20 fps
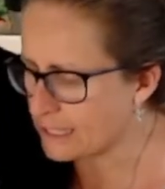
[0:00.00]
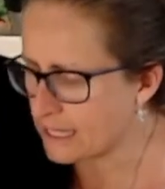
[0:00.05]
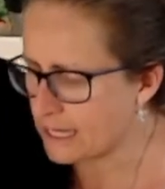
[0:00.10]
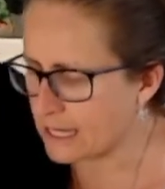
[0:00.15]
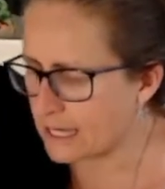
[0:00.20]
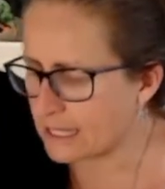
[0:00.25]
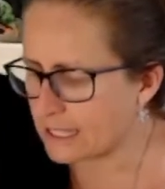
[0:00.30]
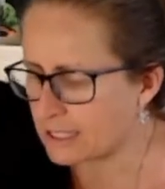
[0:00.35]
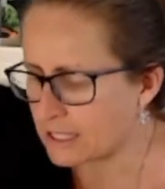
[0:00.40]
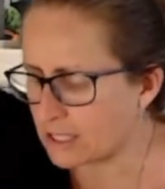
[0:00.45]

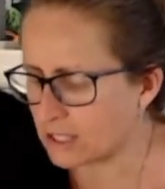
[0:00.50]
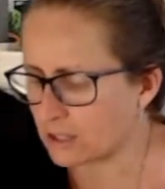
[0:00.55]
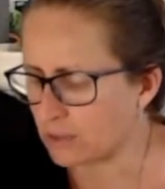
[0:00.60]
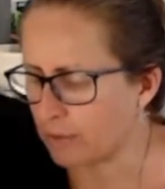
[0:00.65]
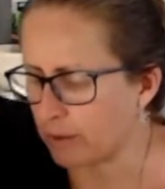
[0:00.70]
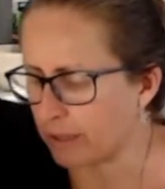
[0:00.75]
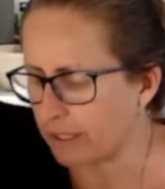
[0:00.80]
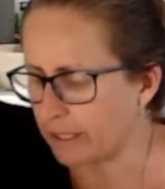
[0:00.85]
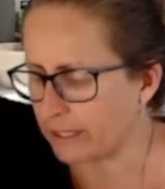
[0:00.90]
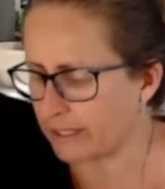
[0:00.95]
into
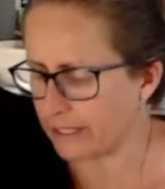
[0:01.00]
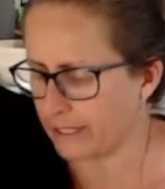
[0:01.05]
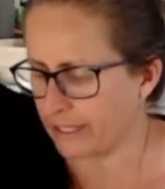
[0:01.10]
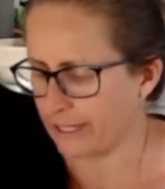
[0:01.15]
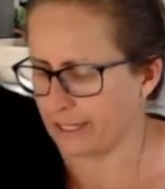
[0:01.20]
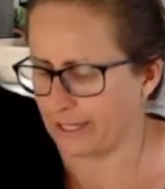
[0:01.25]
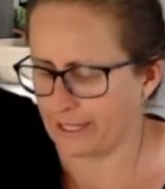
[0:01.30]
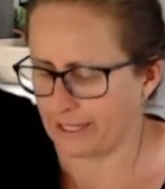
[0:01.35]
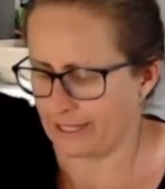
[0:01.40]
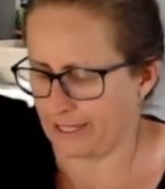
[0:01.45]
it.
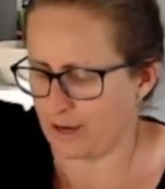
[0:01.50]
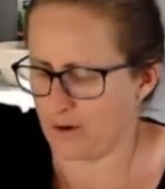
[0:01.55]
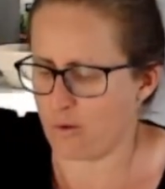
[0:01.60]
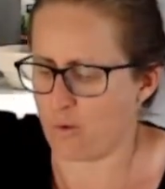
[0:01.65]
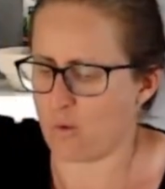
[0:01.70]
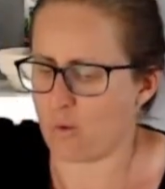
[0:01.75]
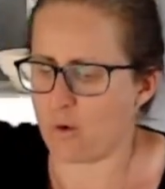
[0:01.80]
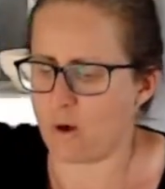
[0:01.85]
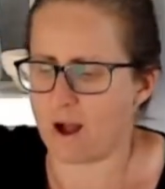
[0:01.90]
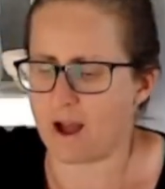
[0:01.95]

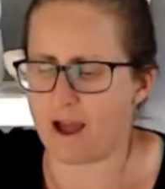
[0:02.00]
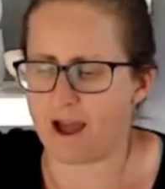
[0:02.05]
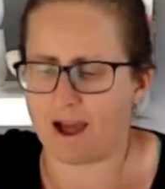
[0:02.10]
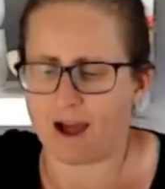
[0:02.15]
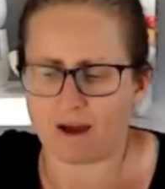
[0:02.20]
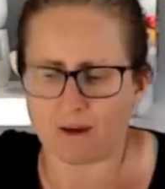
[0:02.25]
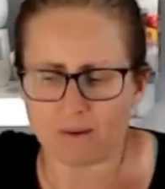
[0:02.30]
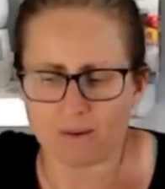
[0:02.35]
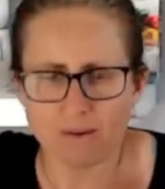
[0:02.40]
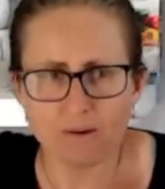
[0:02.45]

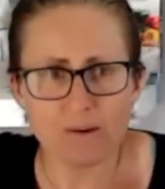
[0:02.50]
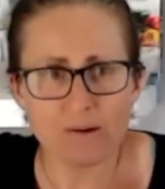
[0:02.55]
Wow.